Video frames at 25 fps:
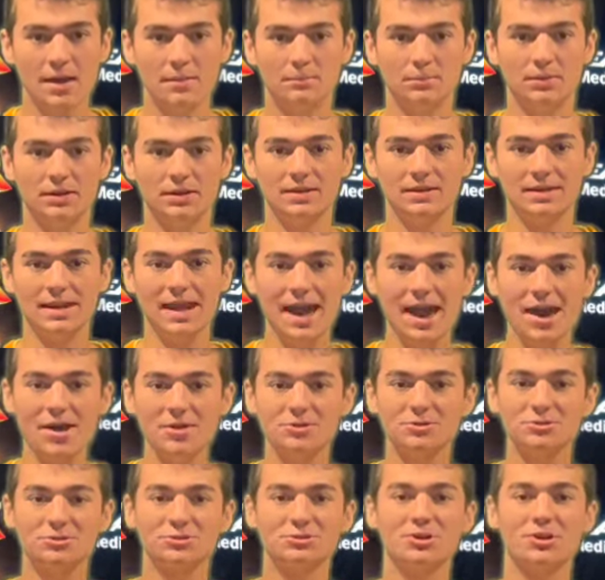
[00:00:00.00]
But now
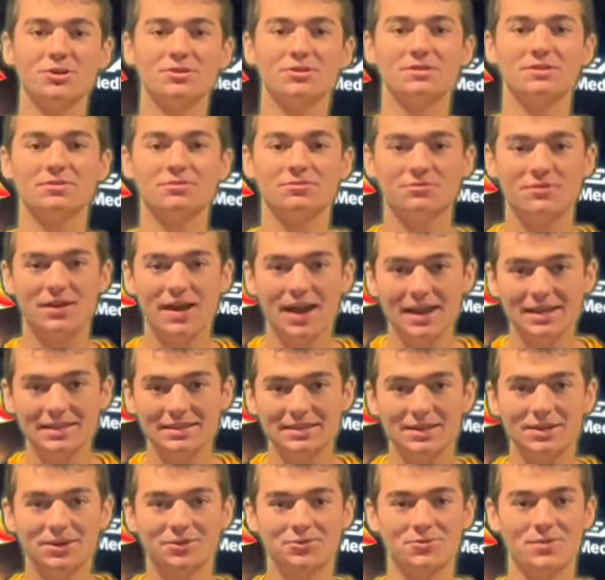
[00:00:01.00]
they're starting to find
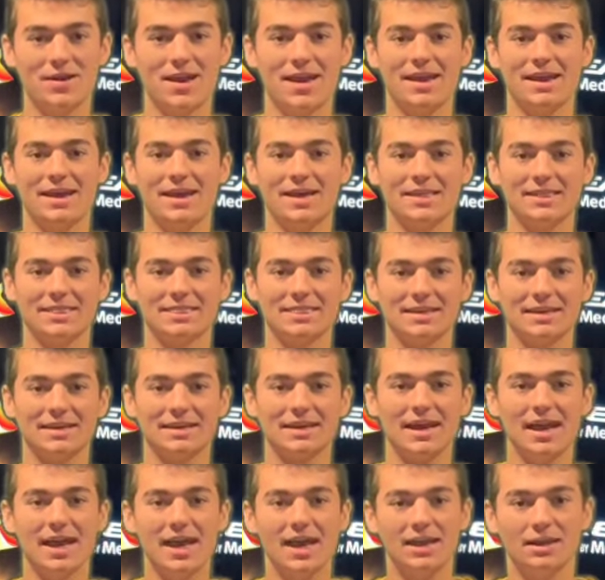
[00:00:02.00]
their way, I think.
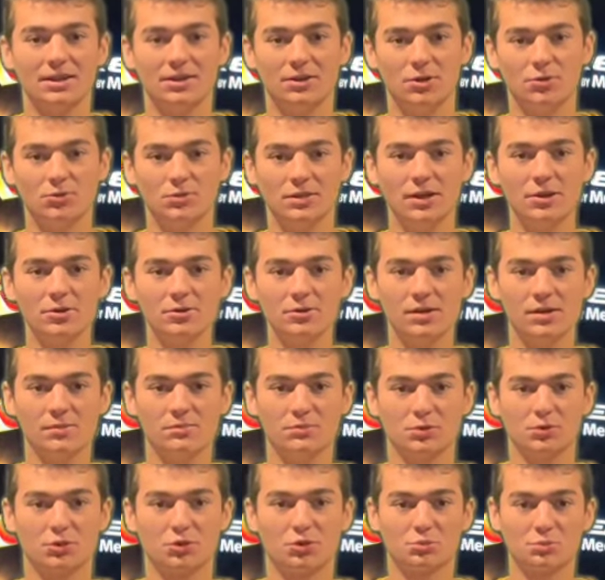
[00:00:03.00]
They're
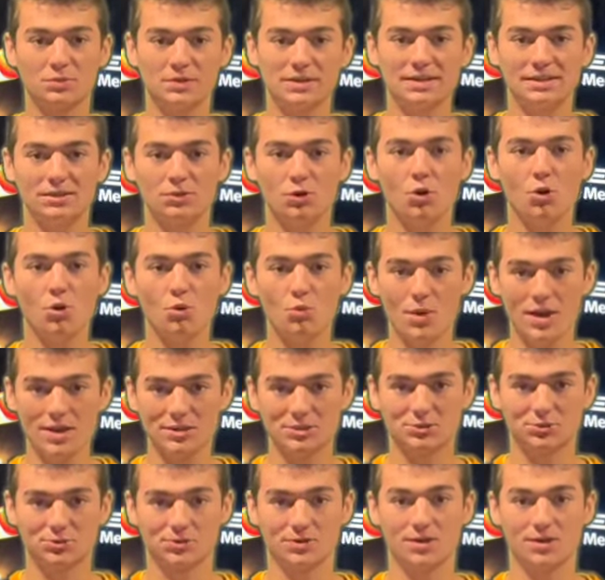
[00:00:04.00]
number 3 in the whole Western